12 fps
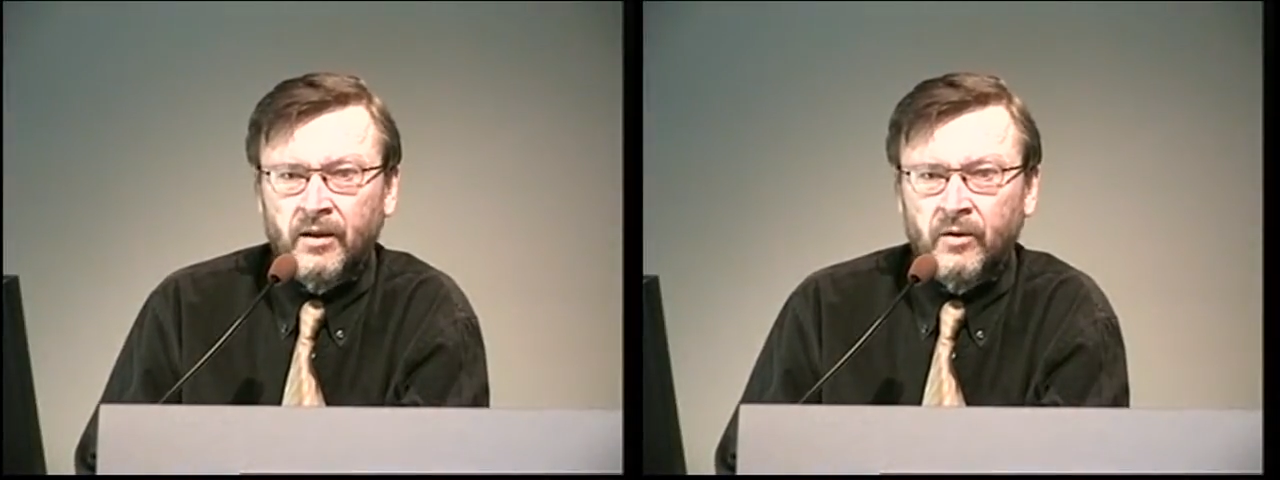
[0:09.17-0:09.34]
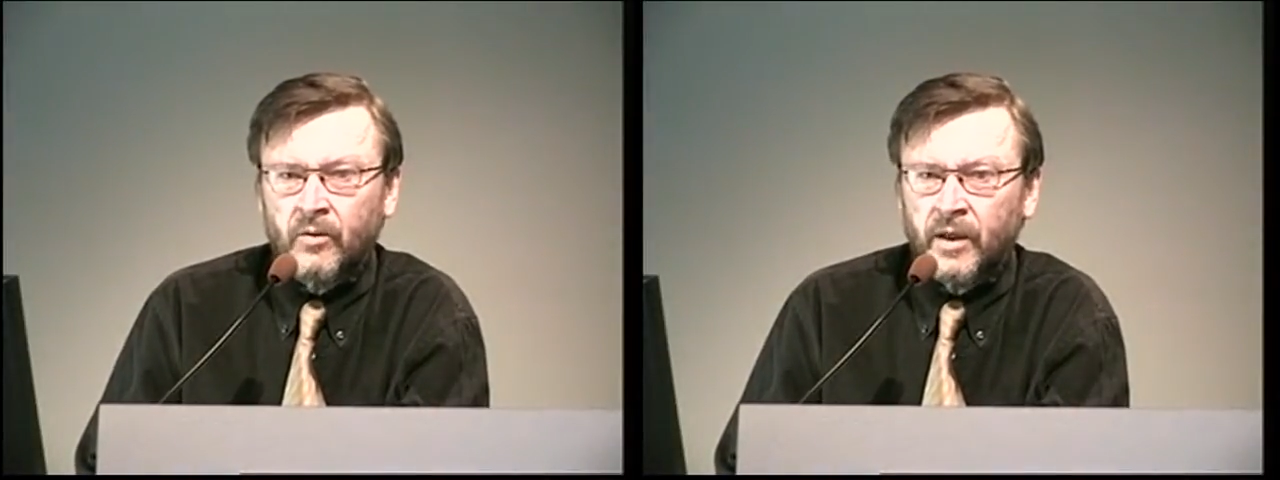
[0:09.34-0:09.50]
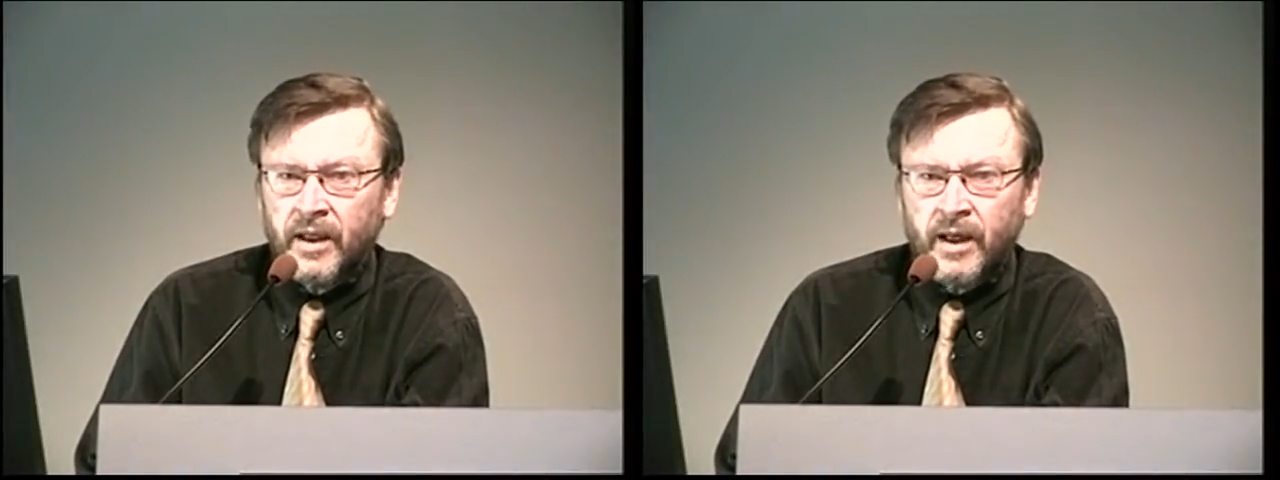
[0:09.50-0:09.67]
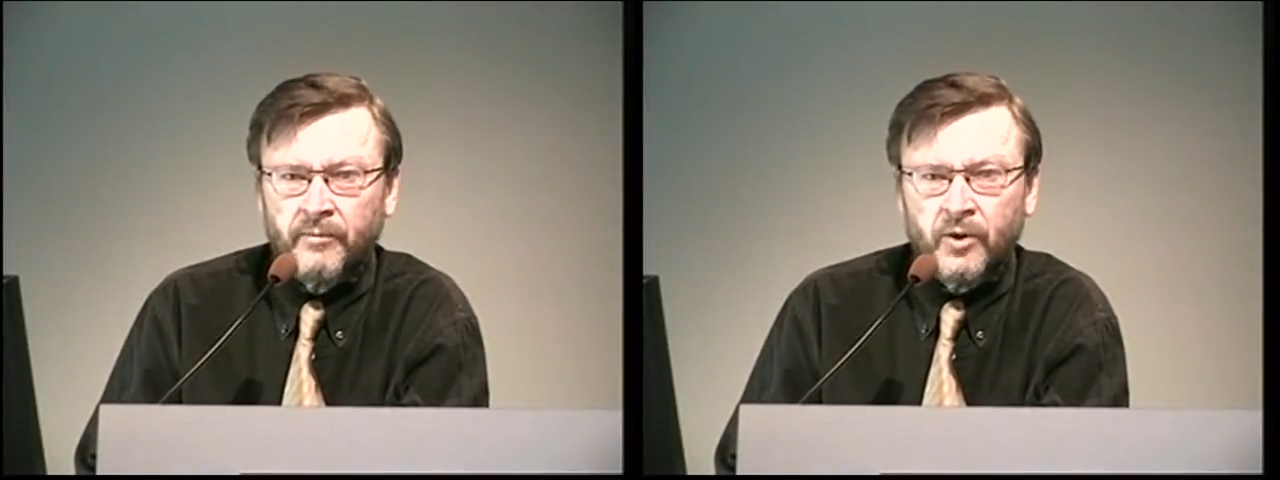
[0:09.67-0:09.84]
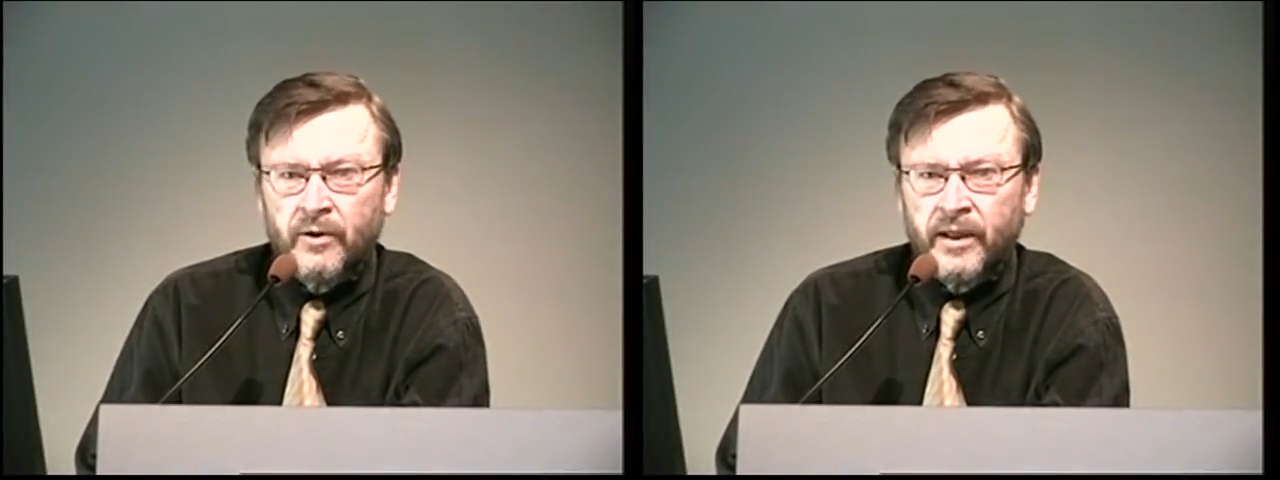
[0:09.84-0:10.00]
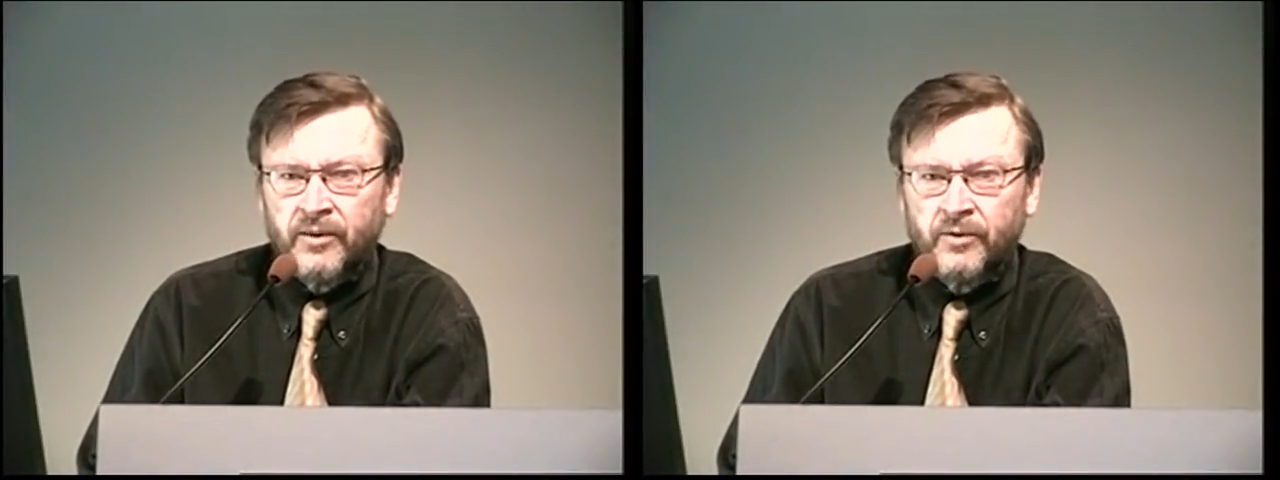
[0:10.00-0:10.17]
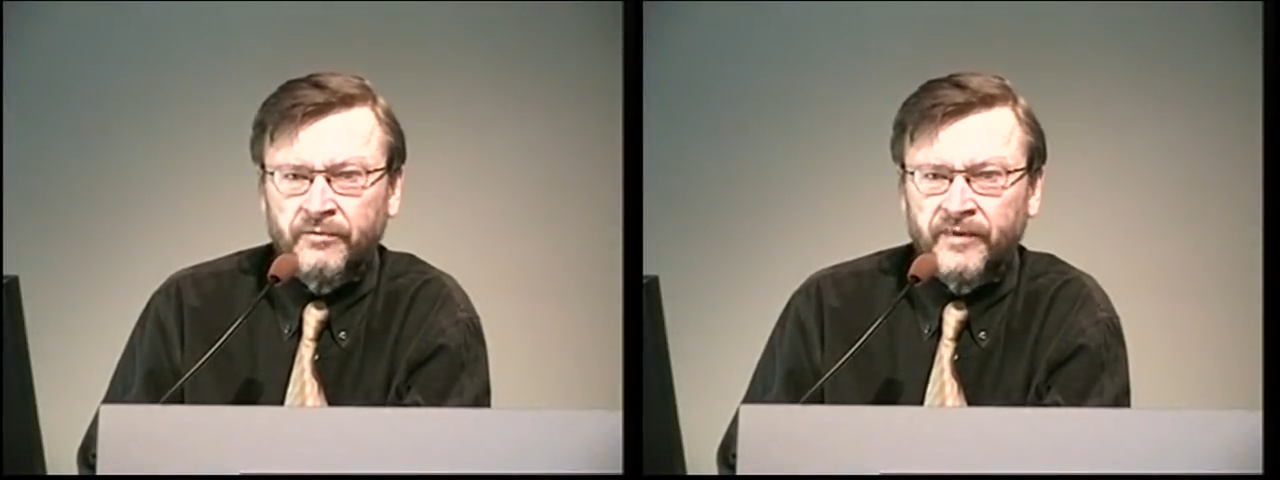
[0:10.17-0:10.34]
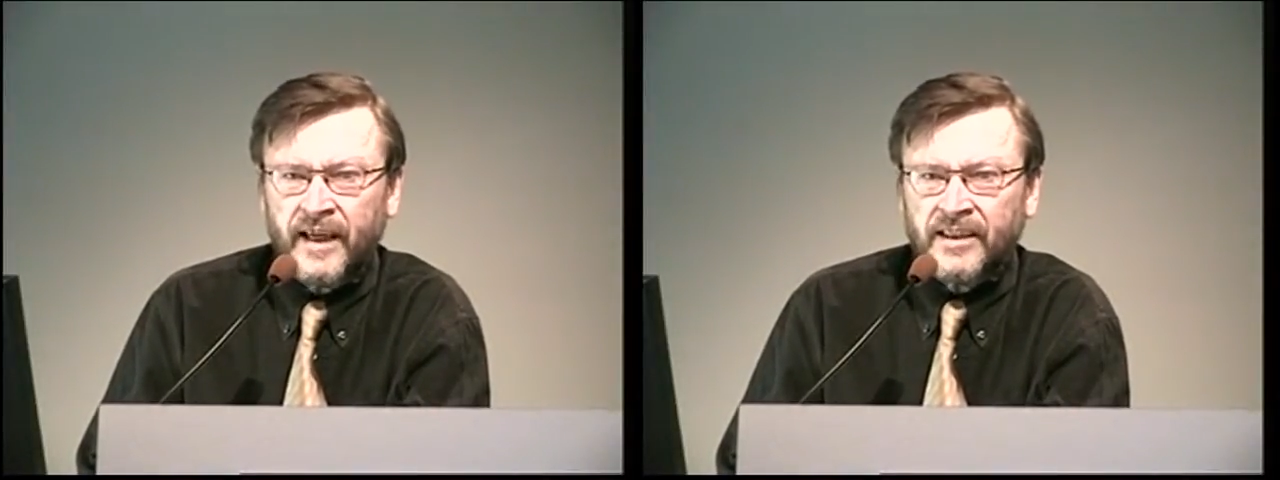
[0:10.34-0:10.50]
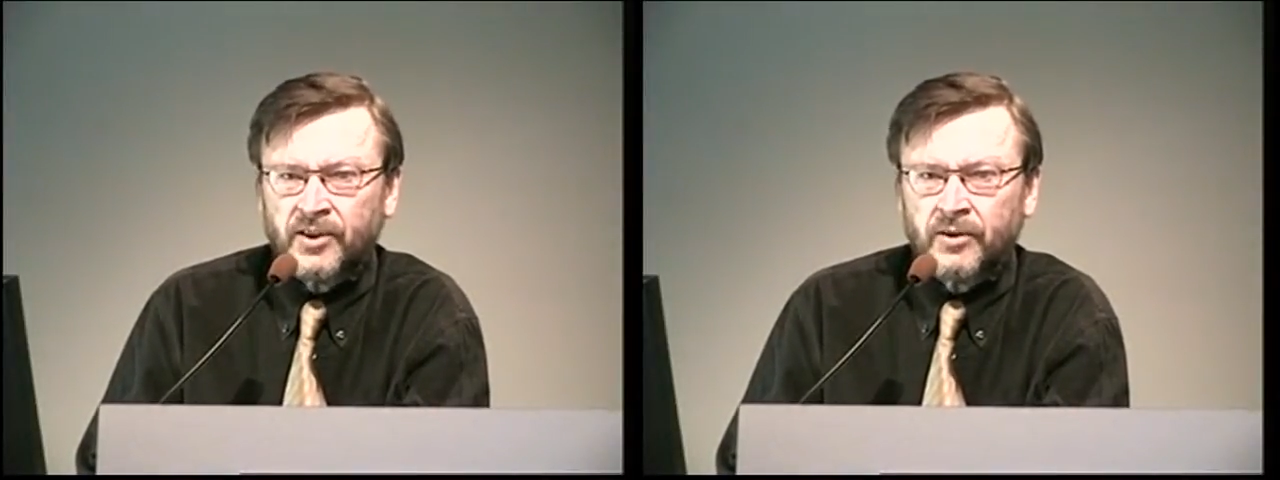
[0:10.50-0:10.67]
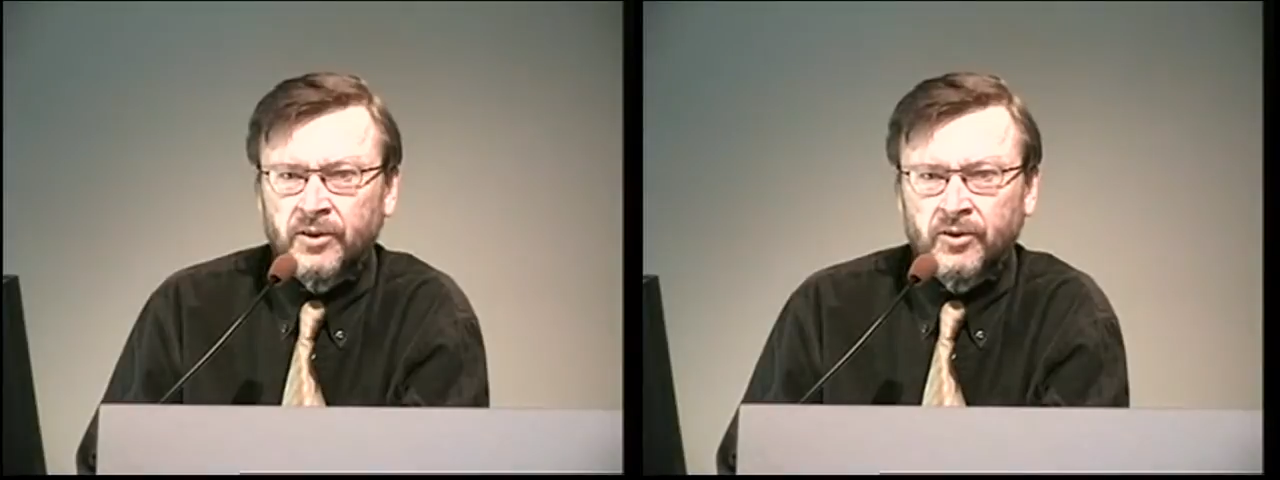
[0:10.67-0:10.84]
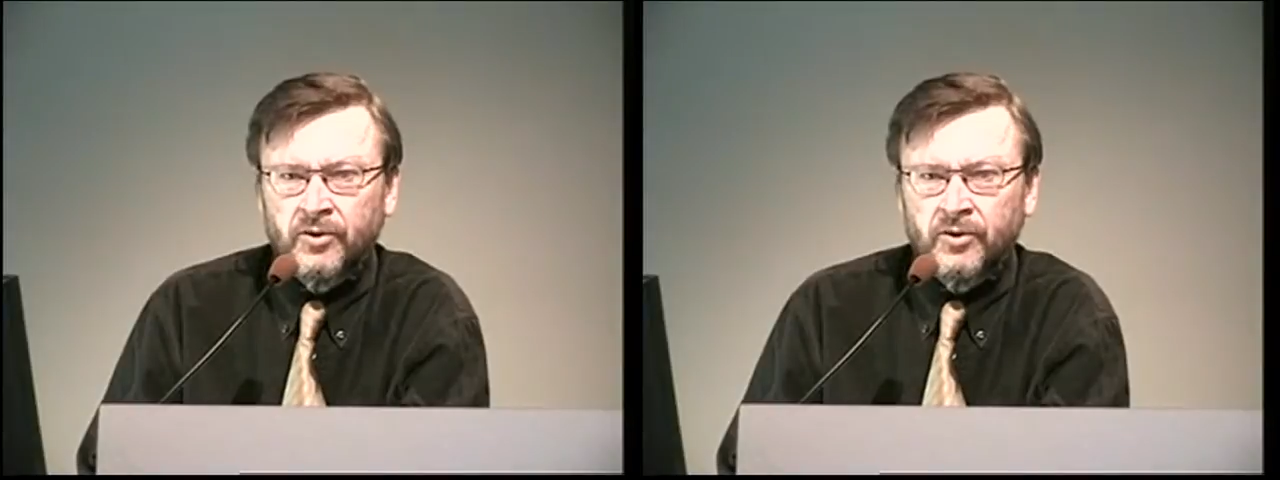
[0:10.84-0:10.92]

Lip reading: when I'm going too fast or